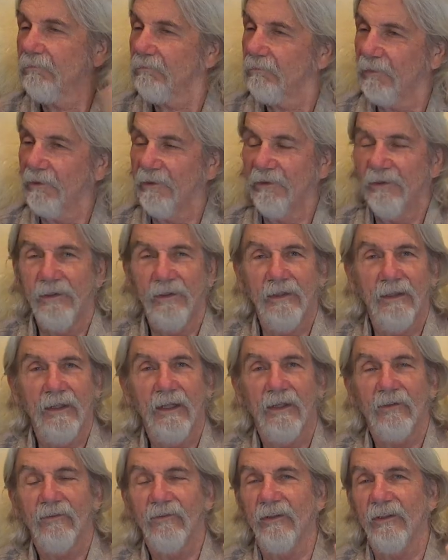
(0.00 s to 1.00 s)
But
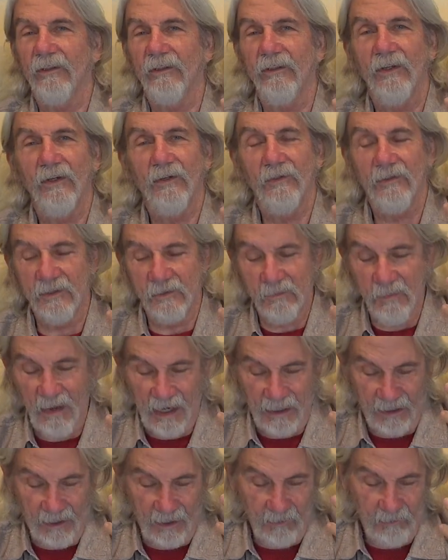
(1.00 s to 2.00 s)
next thing you know, he's
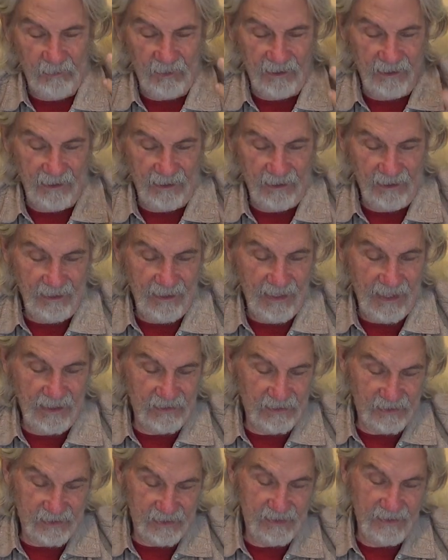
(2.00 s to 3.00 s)
back up again, and
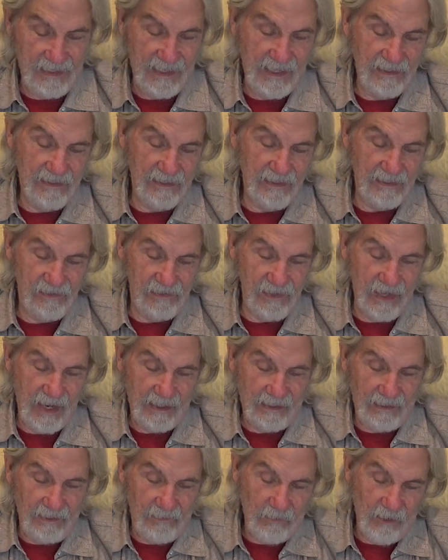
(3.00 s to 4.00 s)
that's that's
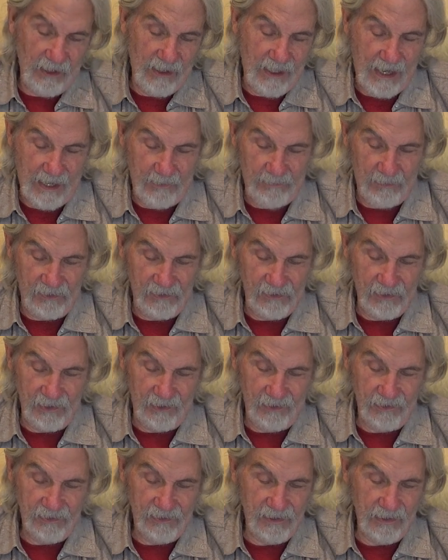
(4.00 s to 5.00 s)
exactly what happens
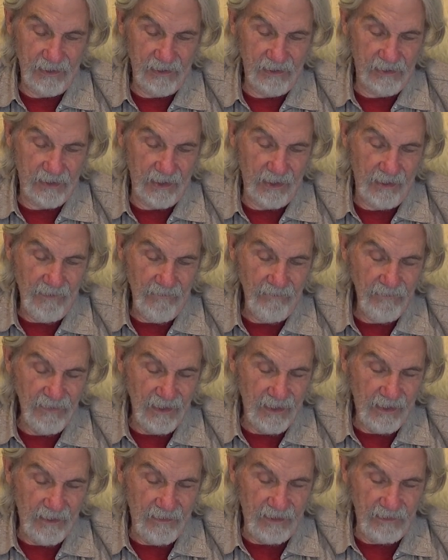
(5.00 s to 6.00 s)
here. It says, uh,
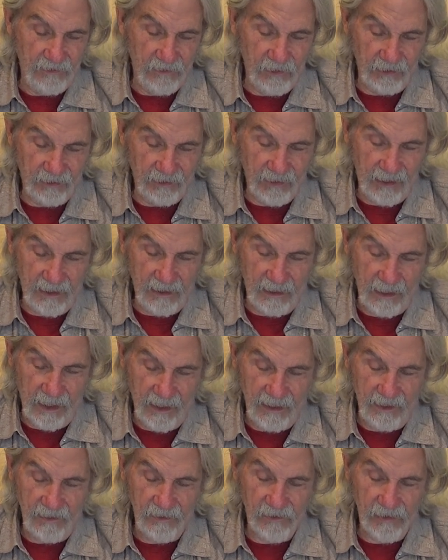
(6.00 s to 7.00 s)
and they took
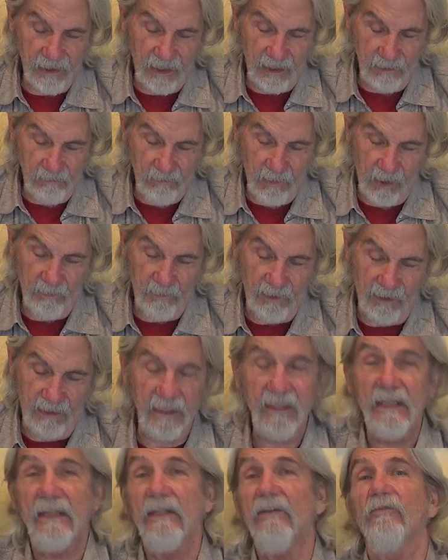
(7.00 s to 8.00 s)
Dagon and set him up in
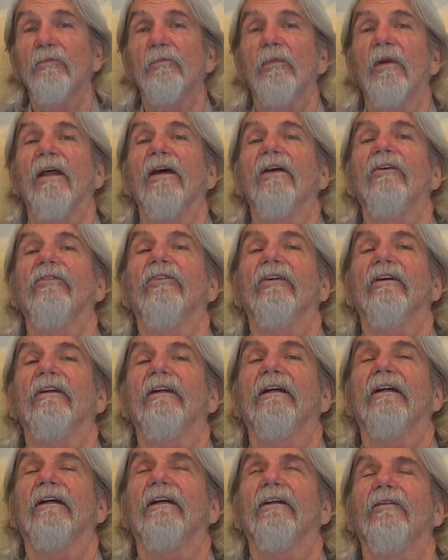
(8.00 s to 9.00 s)
his place
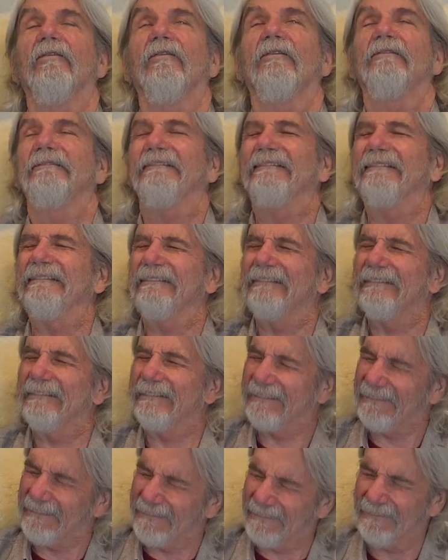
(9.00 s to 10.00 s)
again.
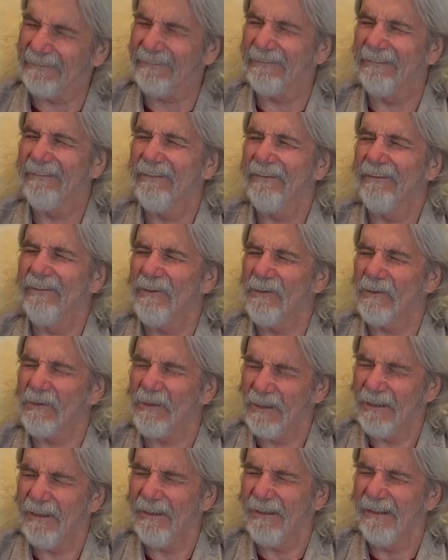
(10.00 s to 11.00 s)
Mm,
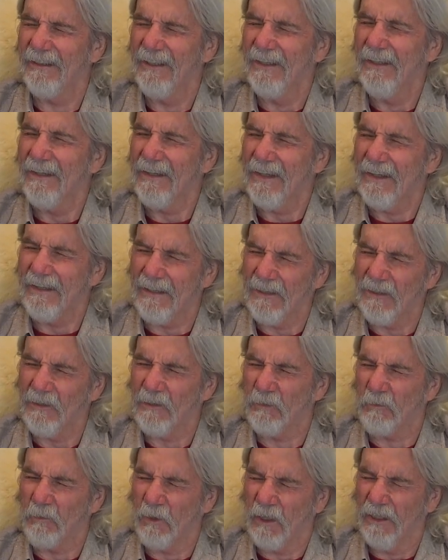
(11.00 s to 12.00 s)
okay, that
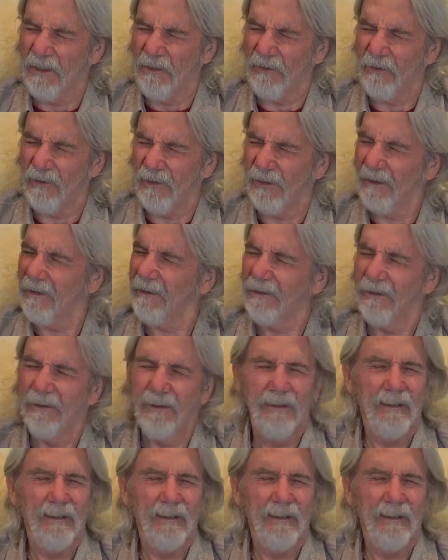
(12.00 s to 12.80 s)
his place thing.